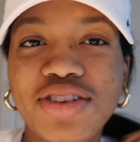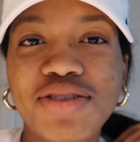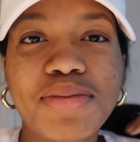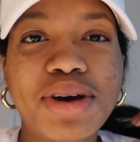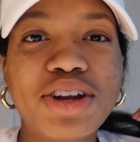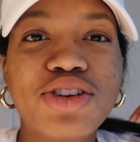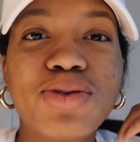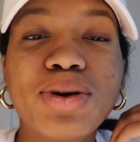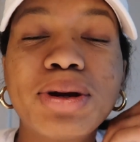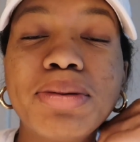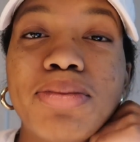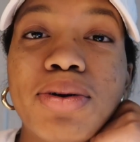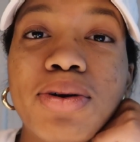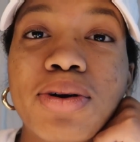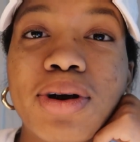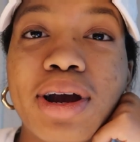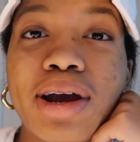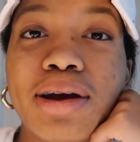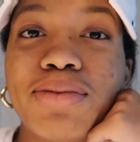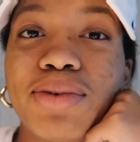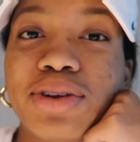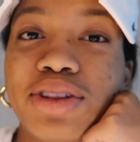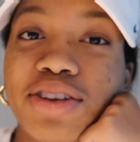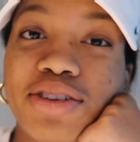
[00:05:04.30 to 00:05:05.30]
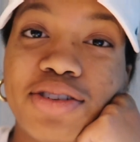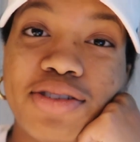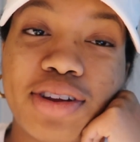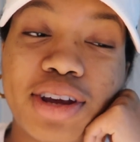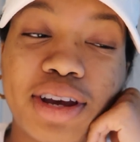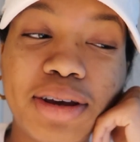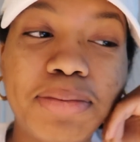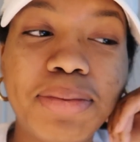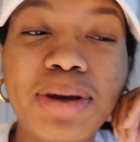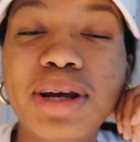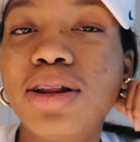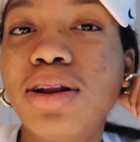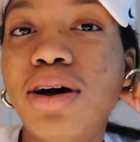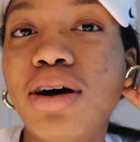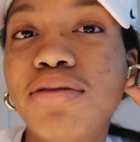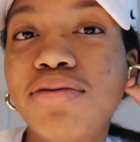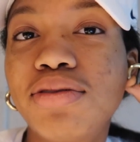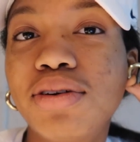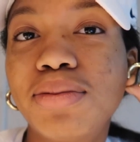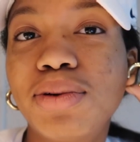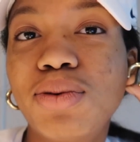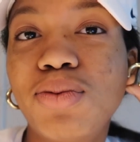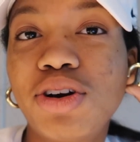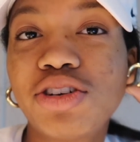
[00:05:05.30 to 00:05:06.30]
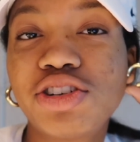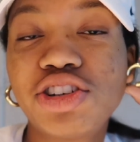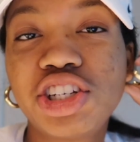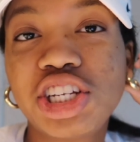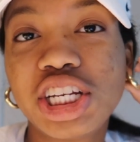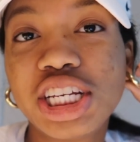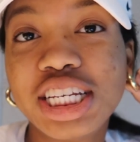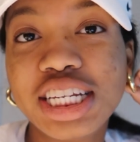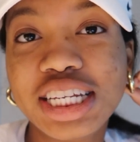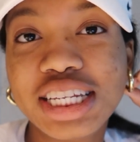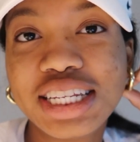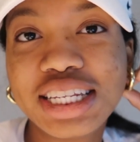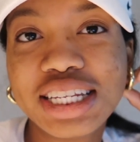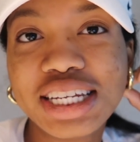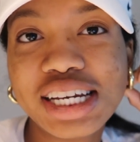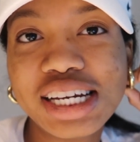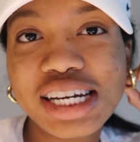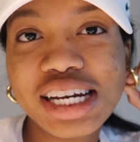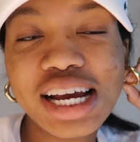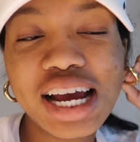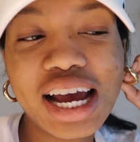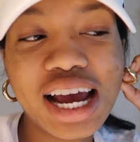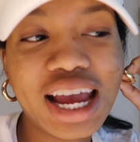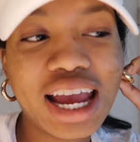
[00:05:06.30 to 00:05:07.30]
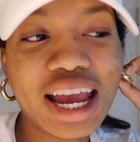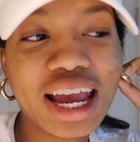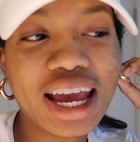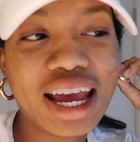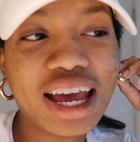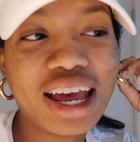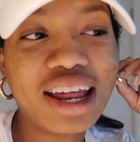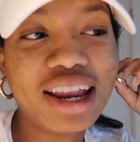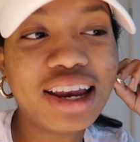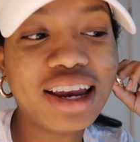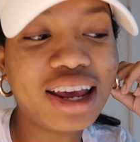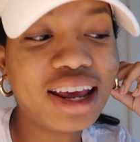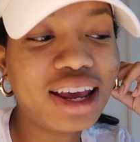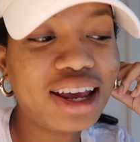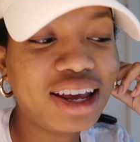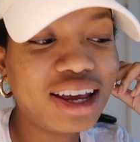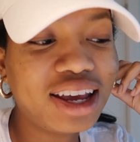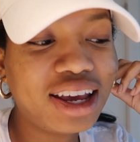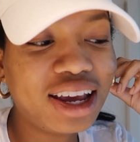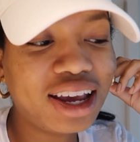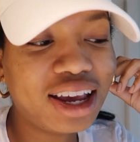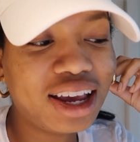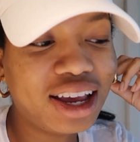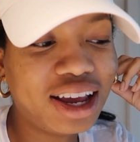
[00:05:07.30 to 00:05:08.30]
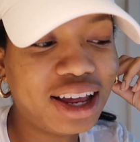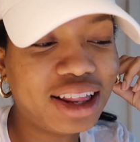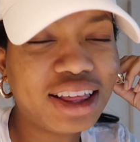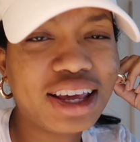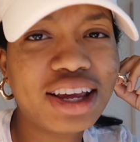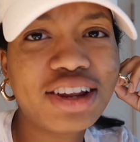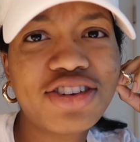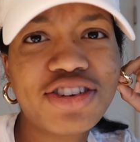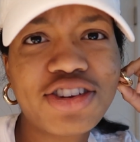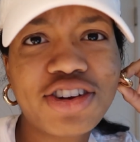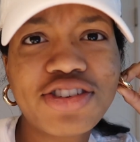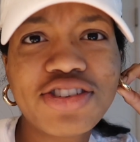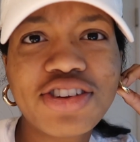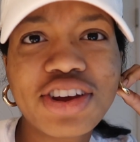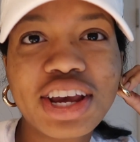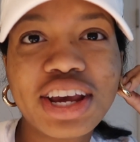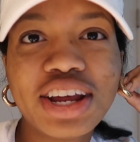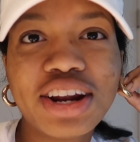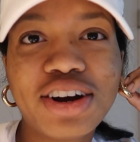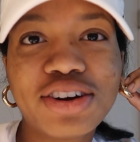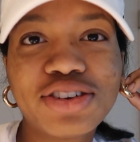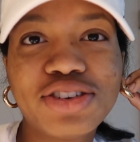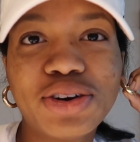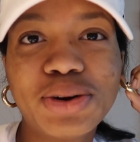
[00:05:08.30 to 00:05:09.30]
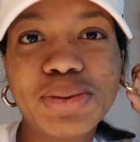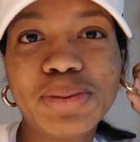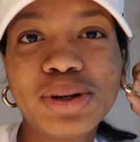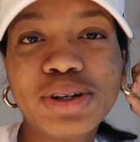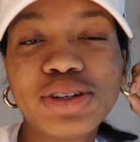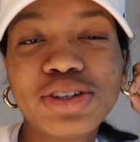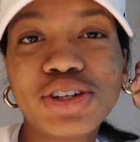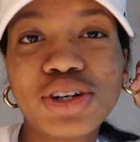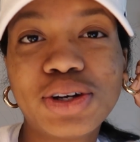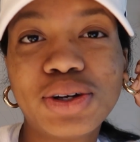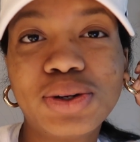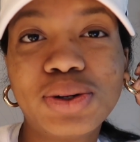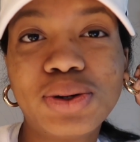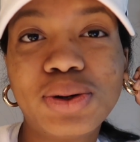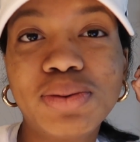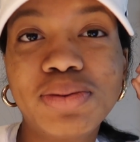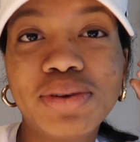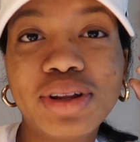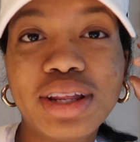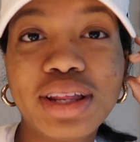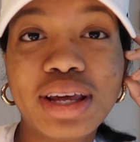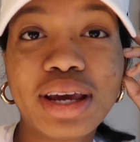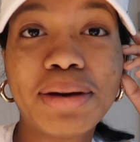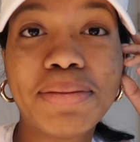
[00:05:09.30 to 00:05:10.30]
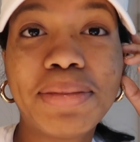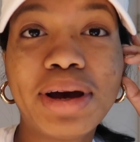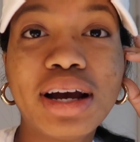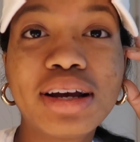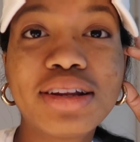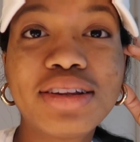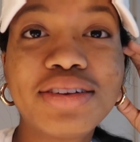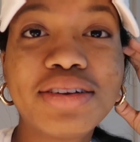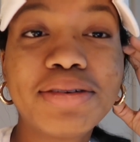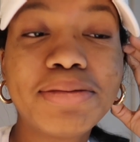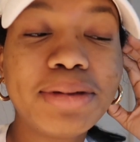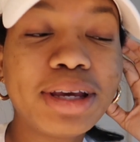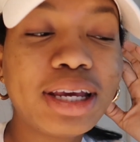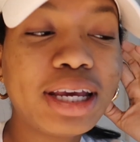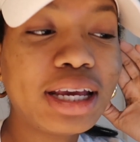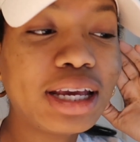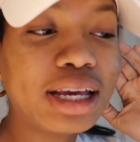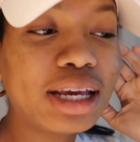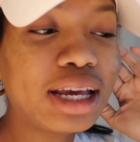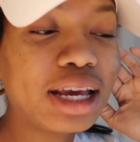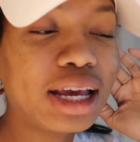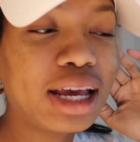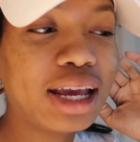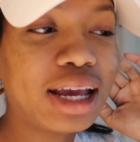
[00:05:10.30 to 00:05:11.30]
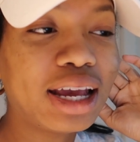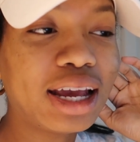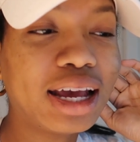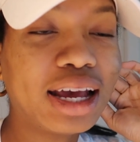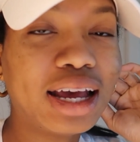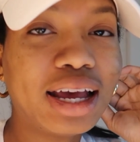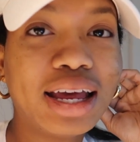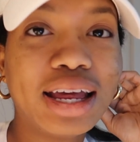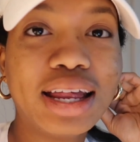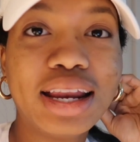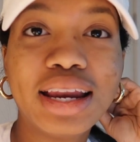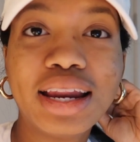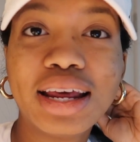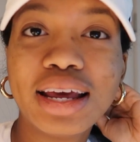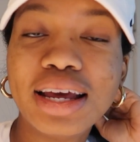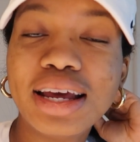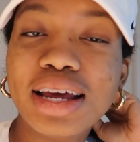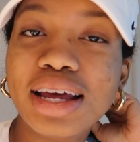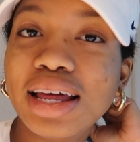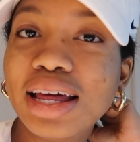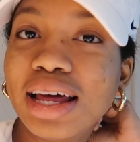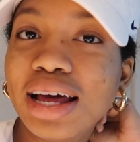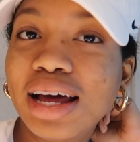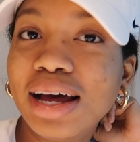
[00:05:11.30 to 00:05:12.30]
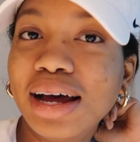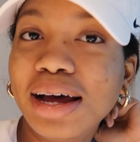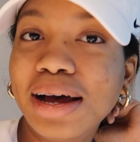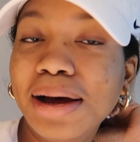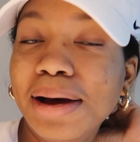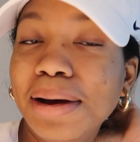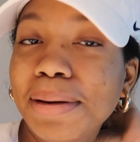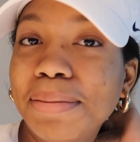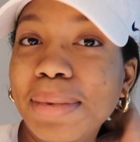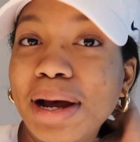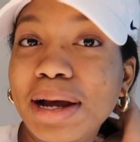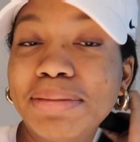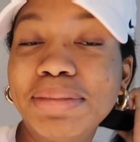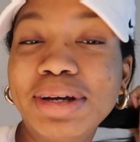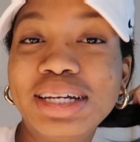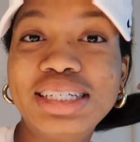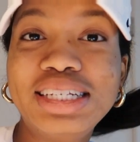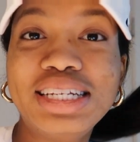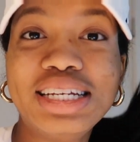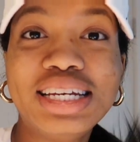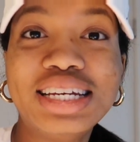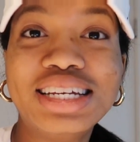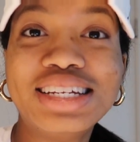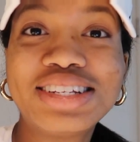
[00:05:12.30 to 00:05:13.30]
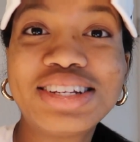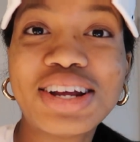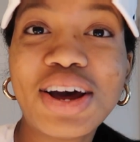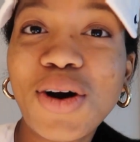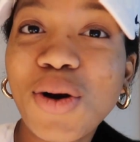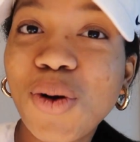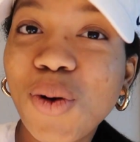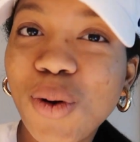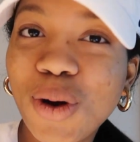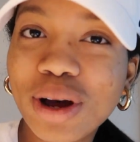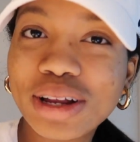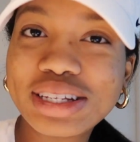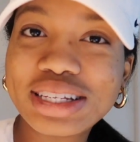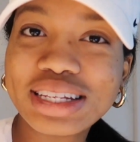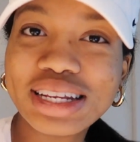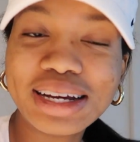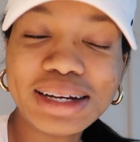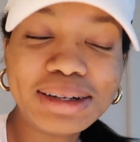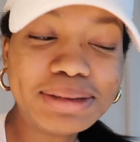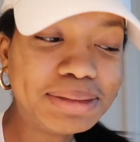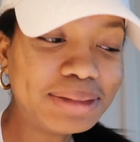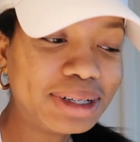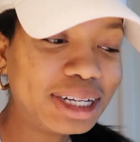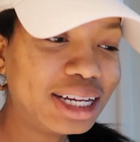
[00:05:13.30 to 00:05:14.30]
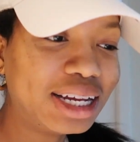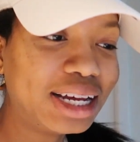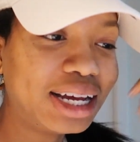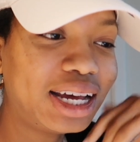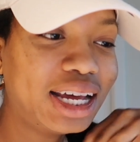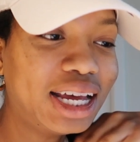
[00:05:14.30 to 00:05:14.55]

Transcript: this mentoring program with this like big law firm in Washington DC and I think it starts like in October. So hopefully they get back to me and um, my mentee is awesome.